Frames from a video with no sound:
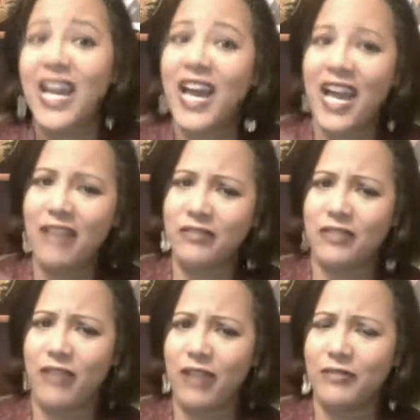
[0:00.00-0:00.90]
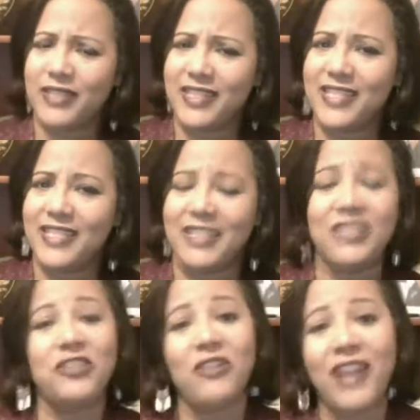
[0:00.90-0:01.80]
I was quite resistant
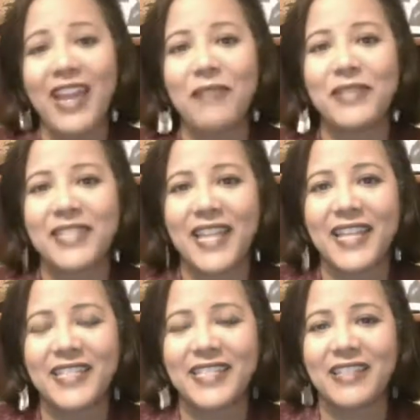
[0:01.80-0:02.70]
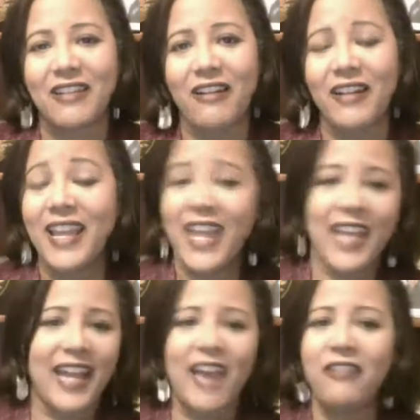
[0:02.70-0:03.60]
because, you know, I am a scientist at heart
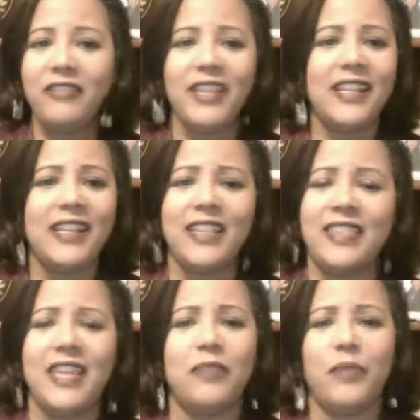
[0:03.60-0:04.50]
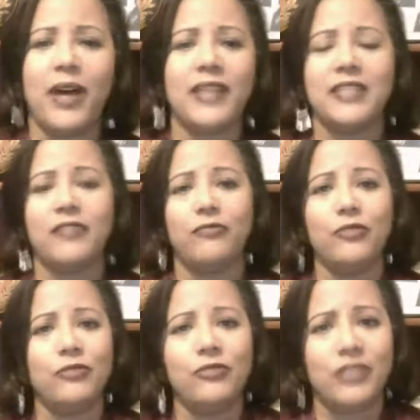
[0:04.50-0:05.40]
and I don't need any think positive
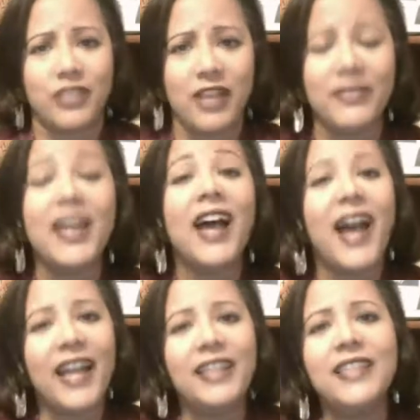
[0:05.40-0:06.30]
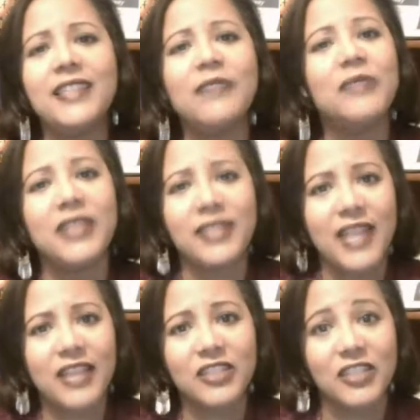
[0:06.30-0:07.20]
woo-woo stuff. I need something that's
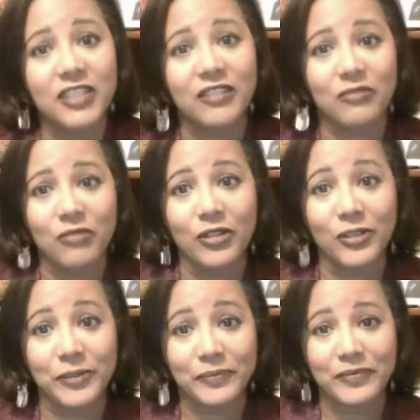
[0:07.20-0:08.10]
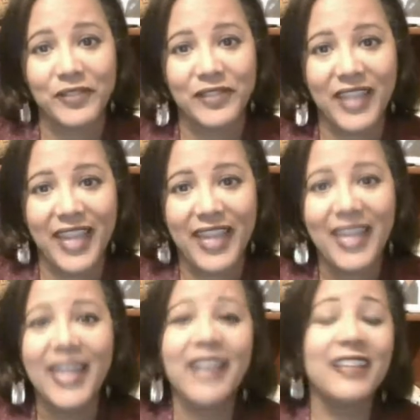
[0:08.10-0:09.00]
actually going to work. Okay.
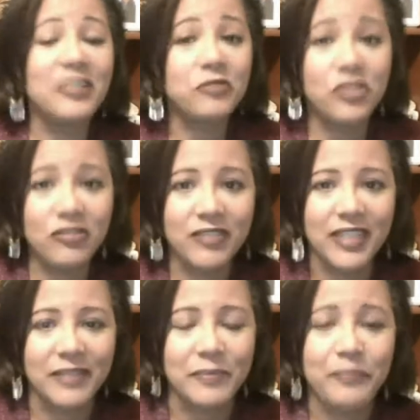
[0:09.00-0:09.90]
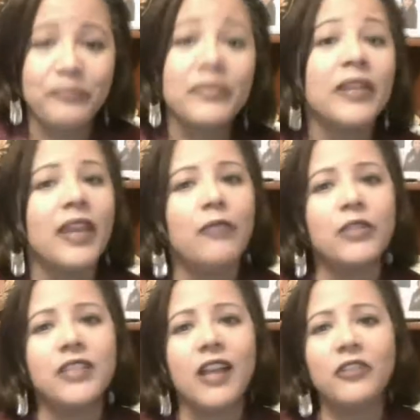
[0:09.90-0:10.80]
And that's what you need. And
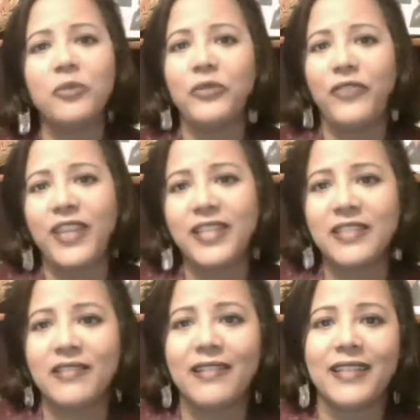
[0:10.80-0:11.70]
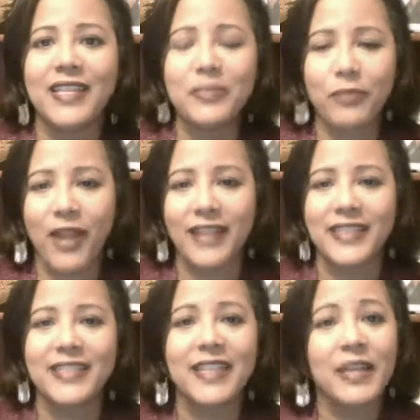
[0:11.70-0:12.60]
what Dr. Bafidis saw in his practice